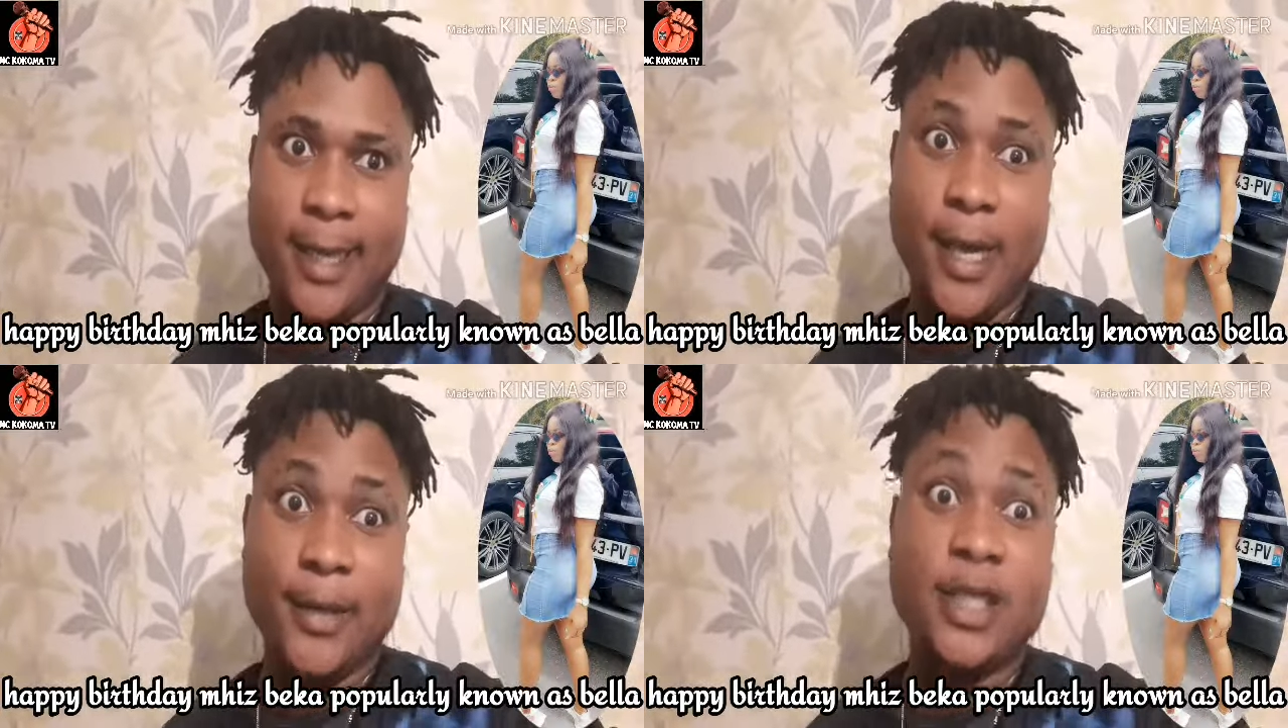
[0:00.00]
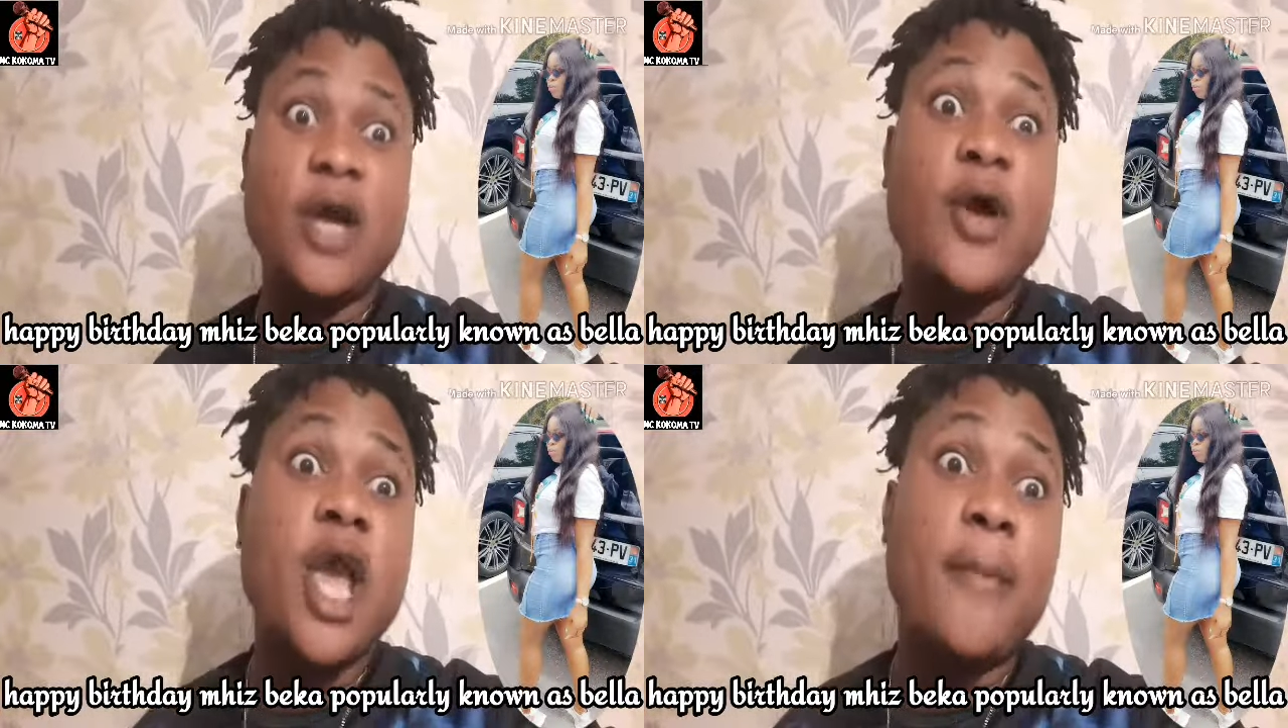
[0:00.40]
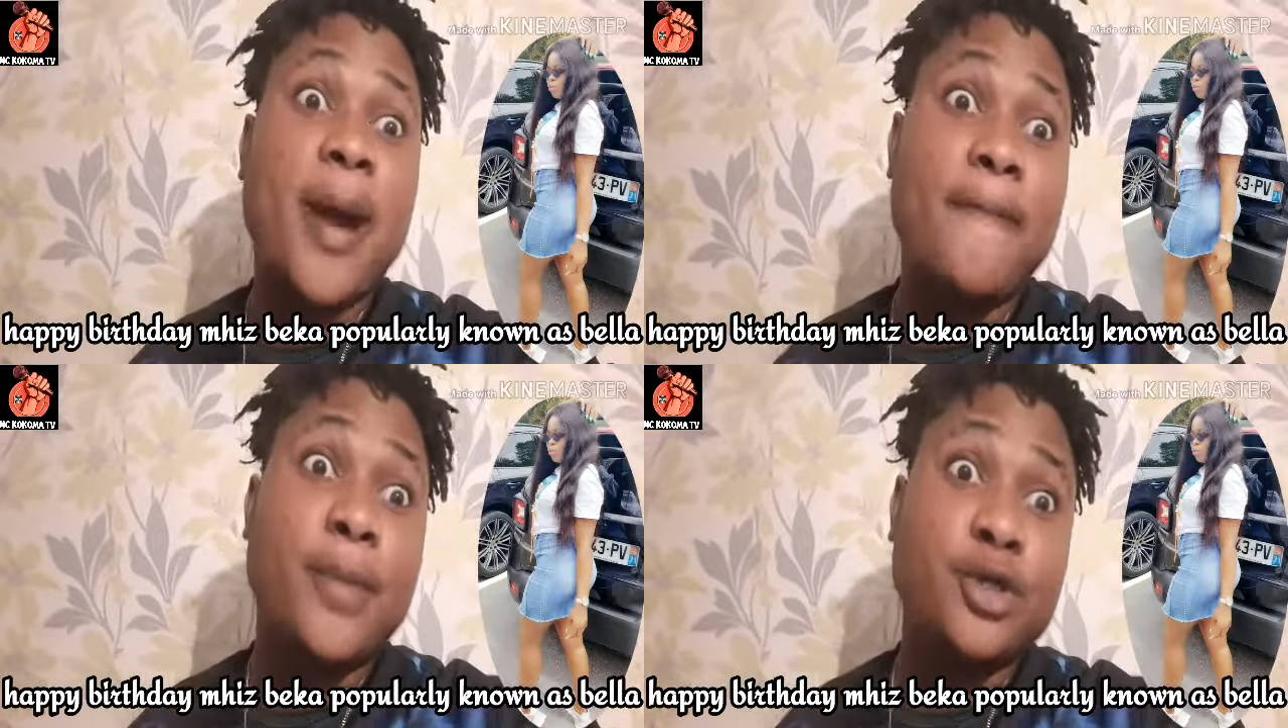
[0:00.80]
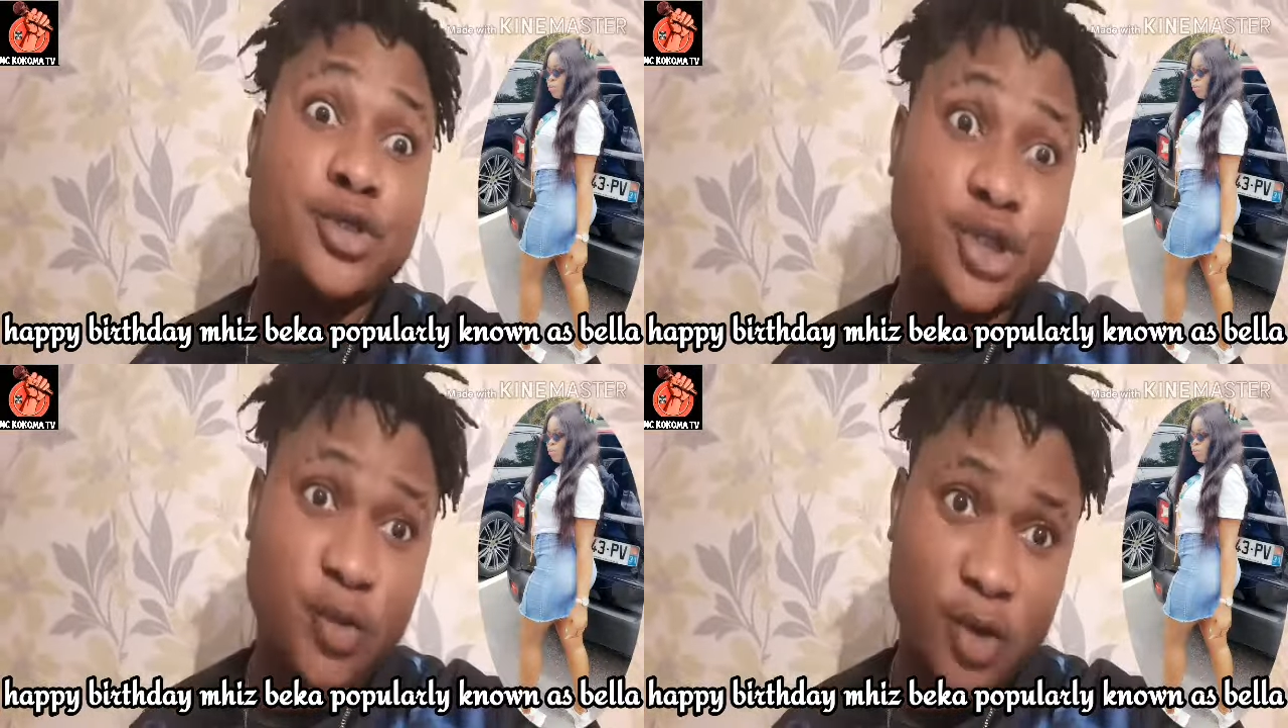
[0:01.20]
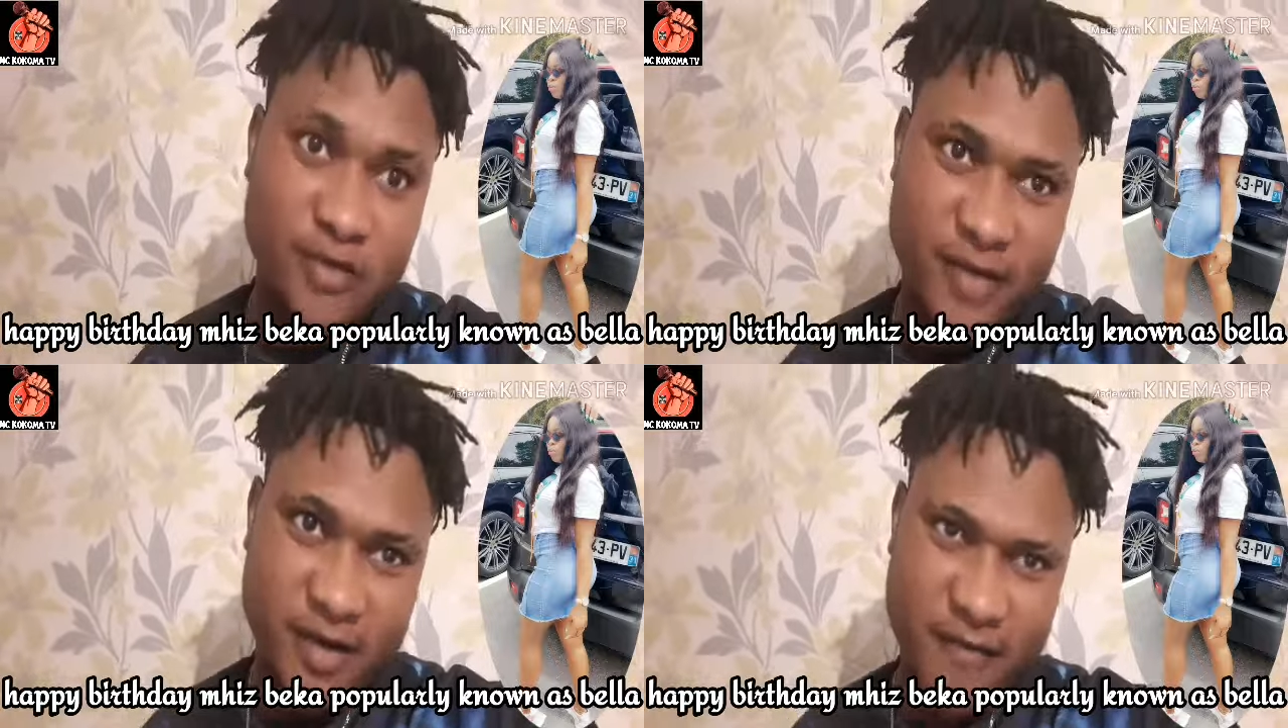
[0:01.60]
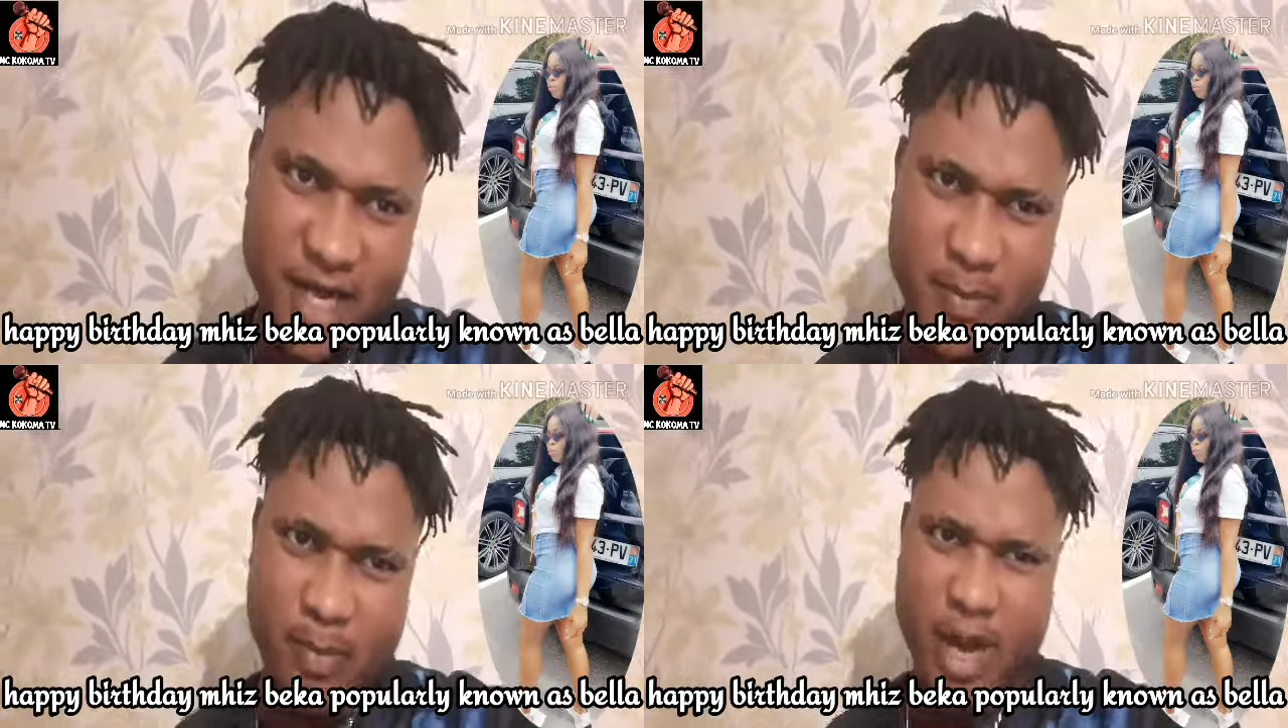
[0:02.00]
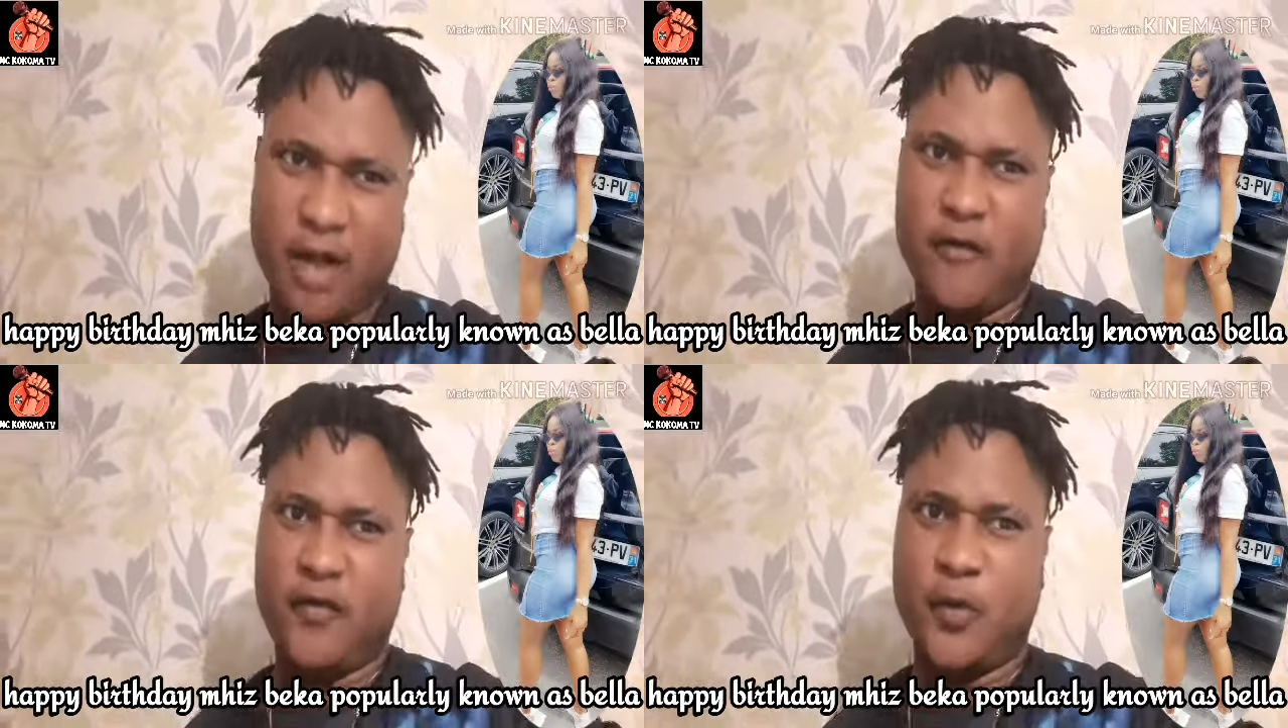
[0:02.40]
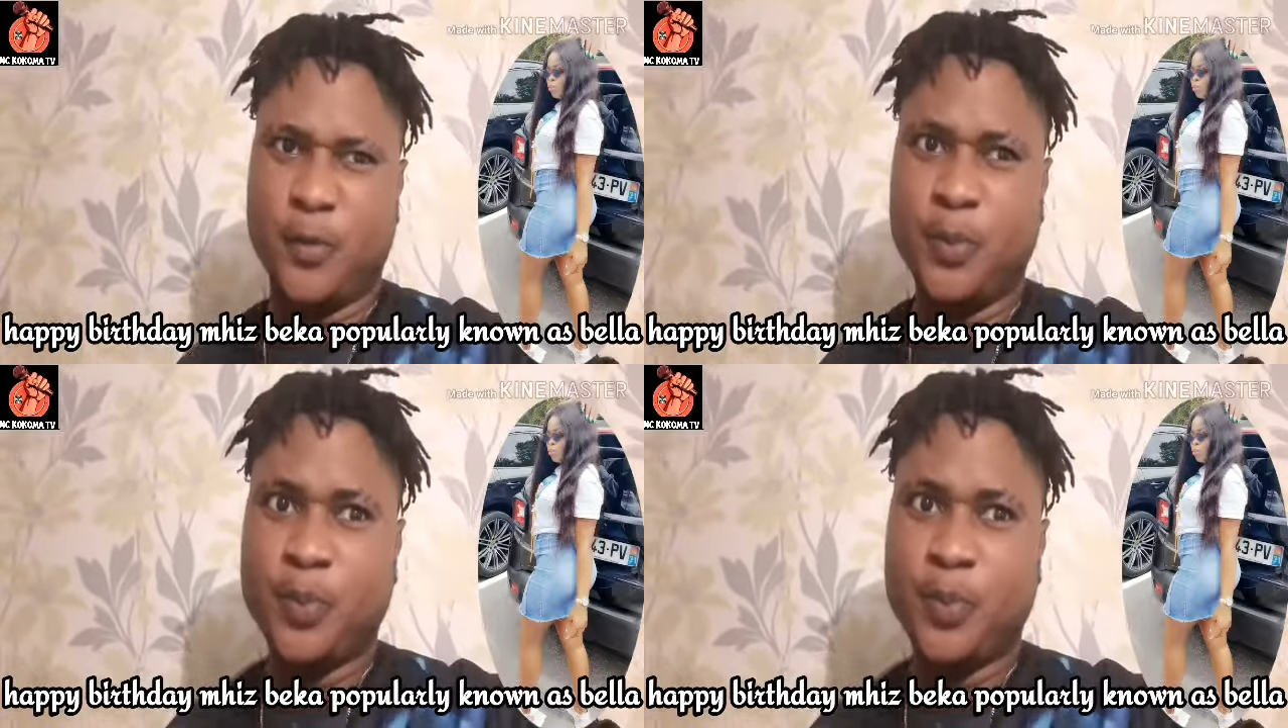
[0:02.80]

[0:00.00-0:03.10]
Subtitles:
Oh, the day where your mom born you, she was very, very proud of you.